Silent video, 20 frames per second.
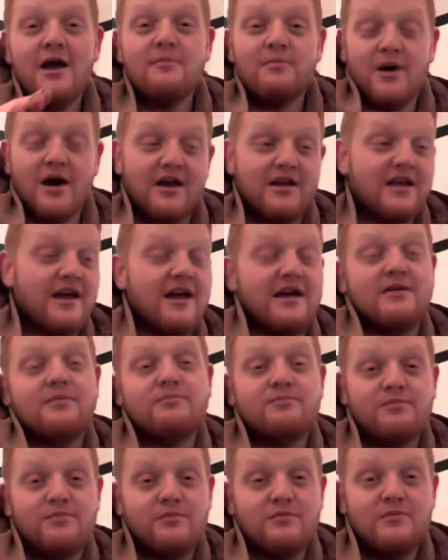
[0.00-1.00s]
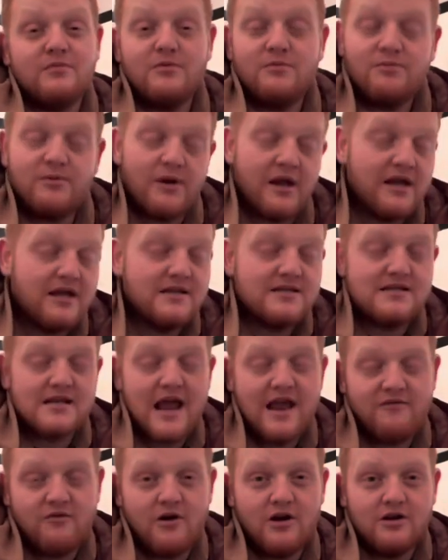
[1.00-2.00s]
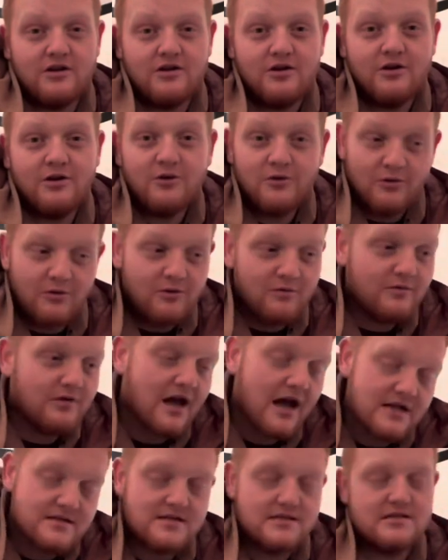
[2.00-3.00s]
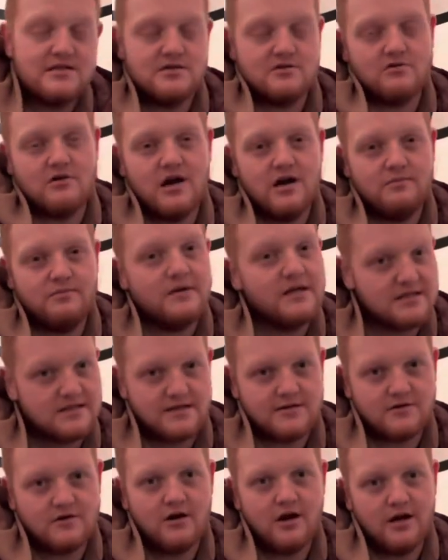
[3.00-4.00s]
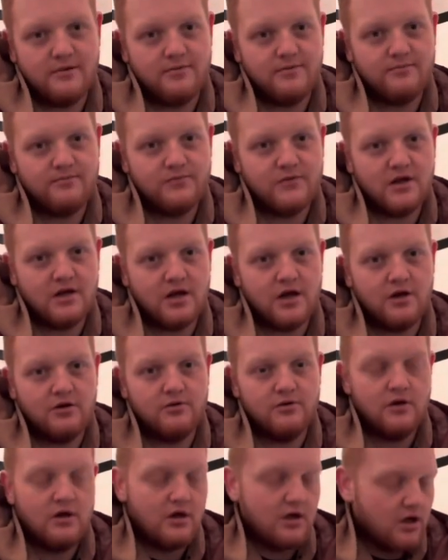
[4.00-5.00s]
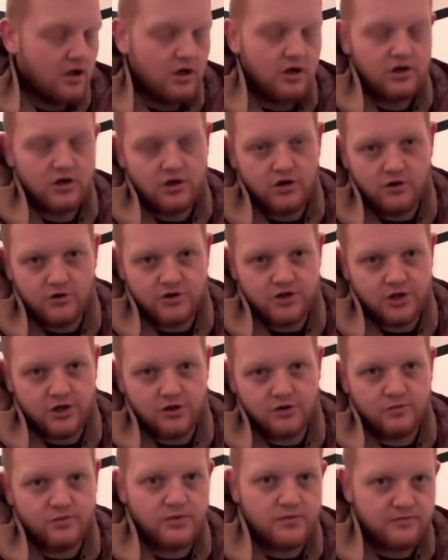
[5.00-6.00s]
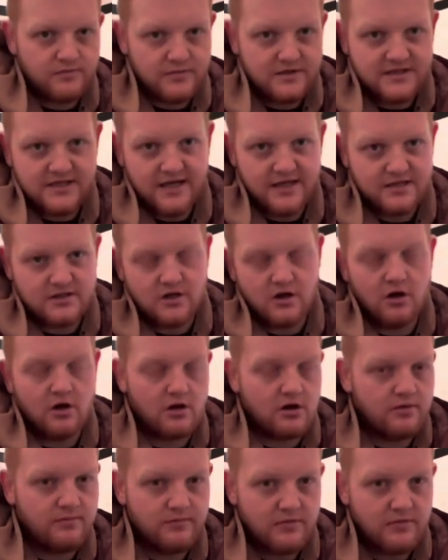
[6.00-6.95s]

But yeah, please, everyone who hasn't subscribed, please subscribe. You know, YouTube, TikTok,